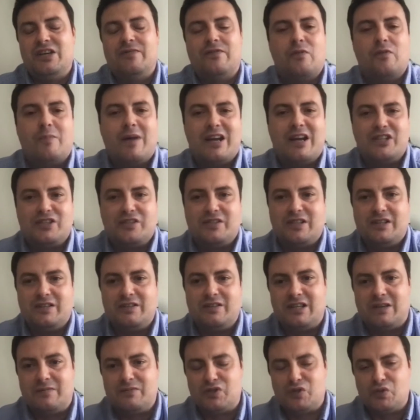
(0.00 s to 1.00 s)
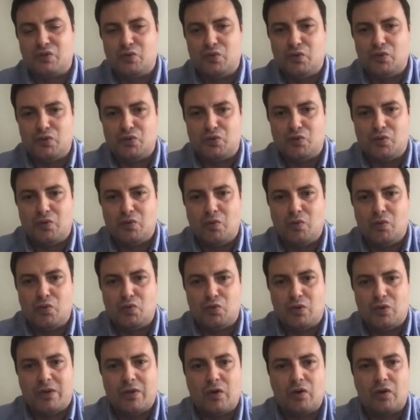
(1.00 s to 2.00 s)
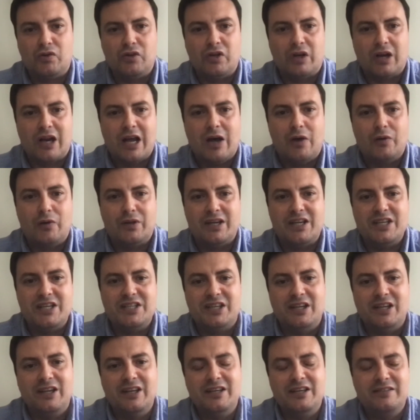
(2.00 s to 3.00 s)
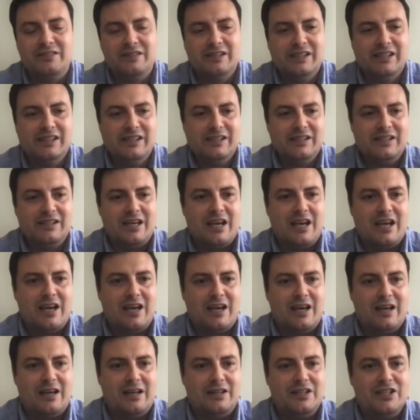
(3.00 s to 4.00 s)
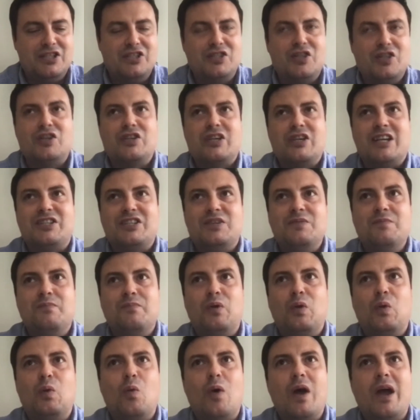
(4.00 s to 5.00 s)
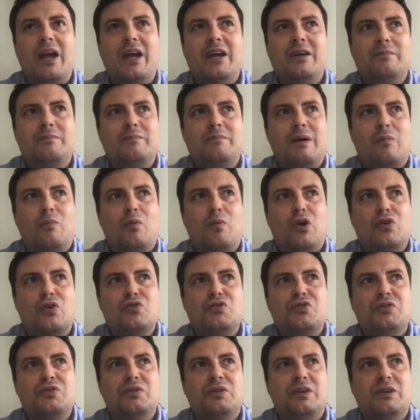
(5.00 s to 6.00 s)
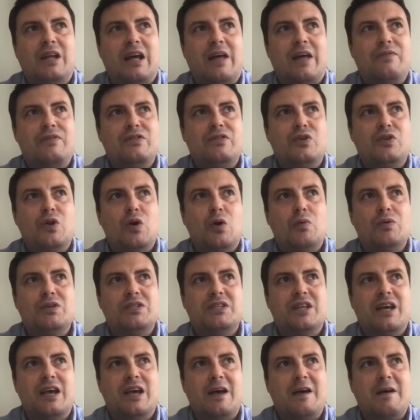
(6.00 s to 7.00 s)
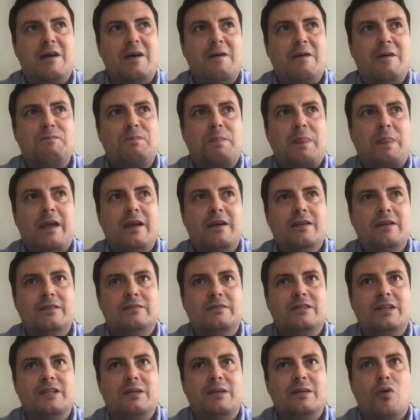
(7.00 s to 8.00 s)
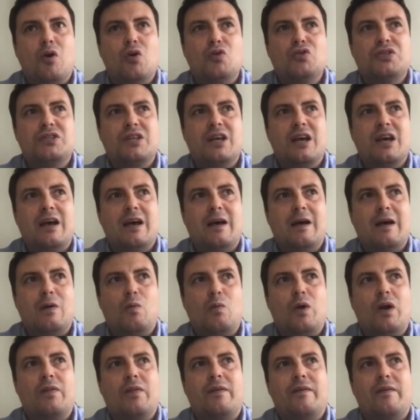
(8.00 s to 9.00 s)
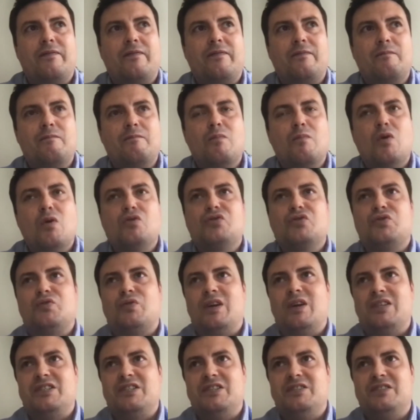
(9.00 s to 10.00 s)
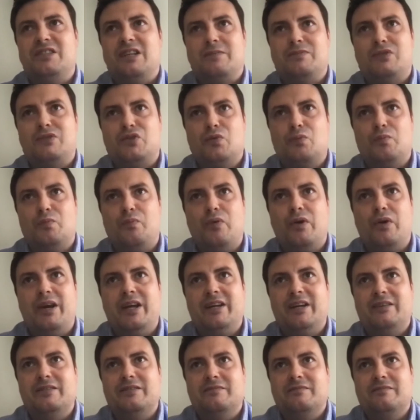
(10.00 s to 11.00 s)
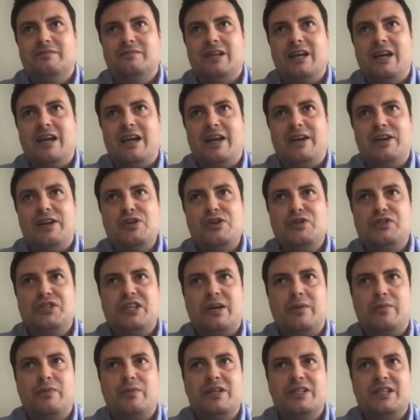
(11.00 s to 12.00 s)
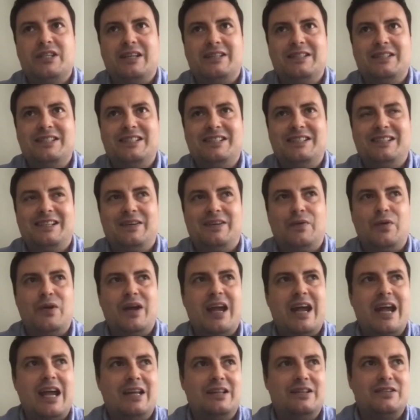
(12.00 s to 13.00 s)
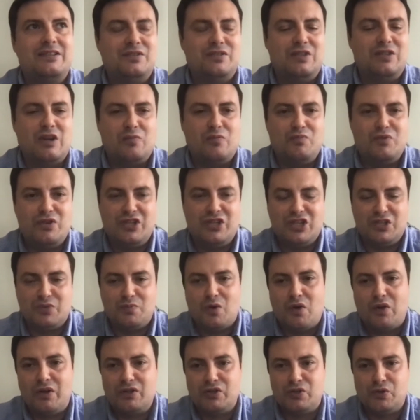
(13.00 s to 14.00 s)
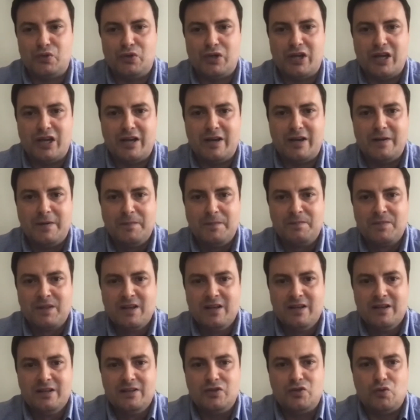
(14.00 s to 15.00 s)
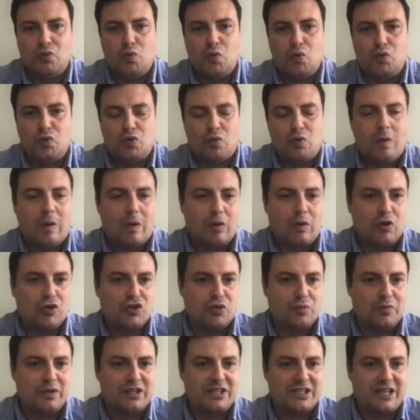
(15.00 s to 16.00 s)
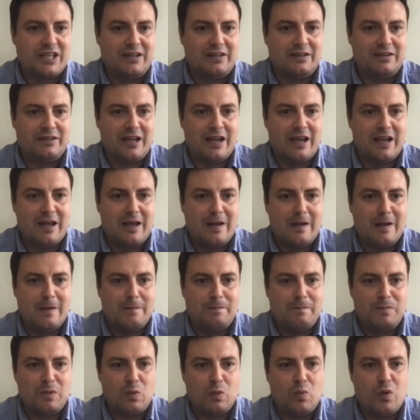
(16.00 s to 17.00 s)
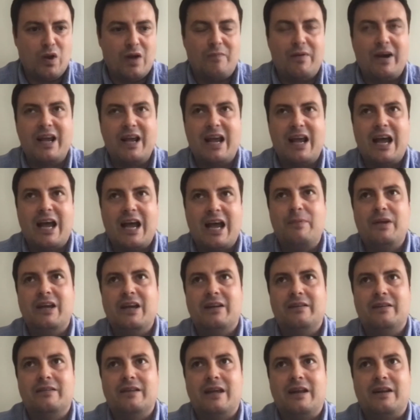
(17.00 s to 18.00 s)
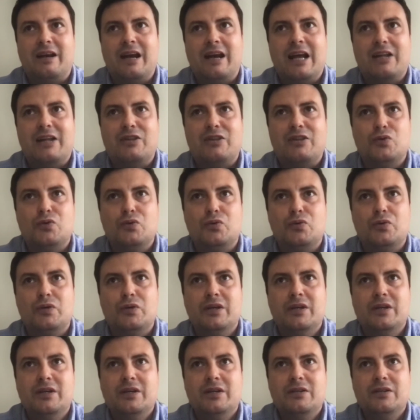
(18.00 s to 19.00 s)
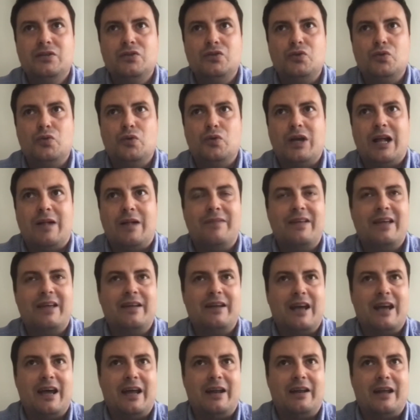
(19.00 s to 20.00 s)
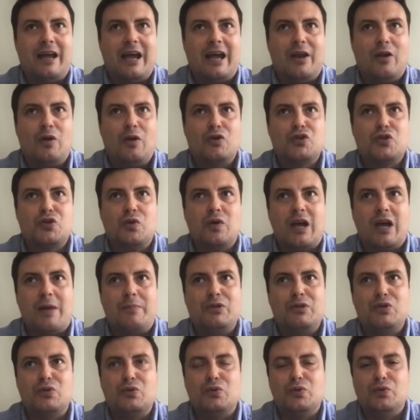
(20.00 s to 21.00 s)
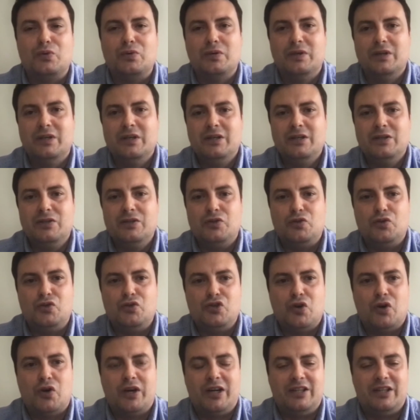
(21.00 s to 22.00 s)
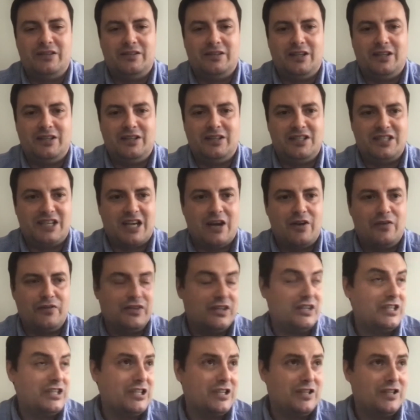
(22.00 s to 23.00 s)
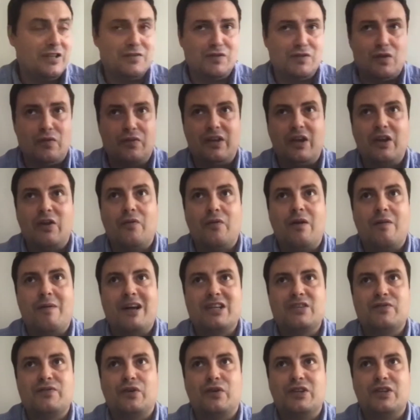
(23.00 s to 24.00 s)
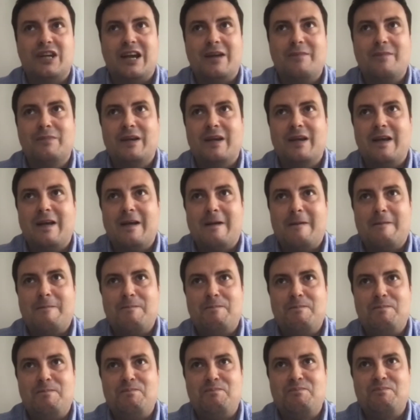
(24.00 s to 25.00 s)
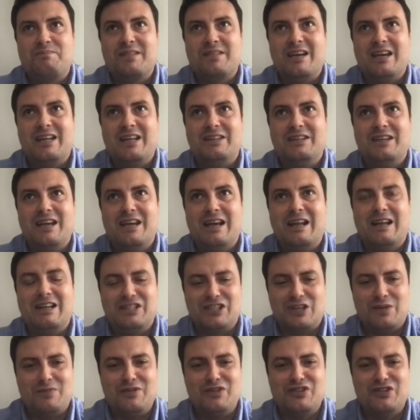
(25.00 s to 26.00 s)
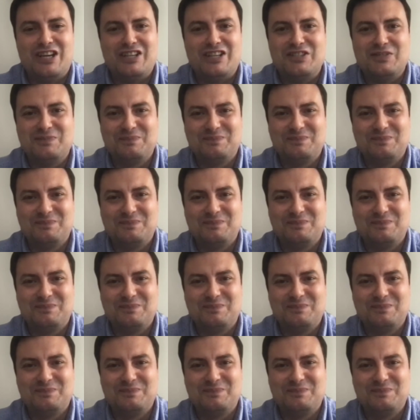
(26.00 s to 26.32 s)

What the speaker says: of mindset in terms to adopt the cloud easily, This is not a simple way, but we consider that, is the most one of the most trends in terms to bring new service and create new business model to our customers. And we are very happy and glad to help them, and also happy to join in this kind of initiative. So thank you very much for your time, and let's keep in touch.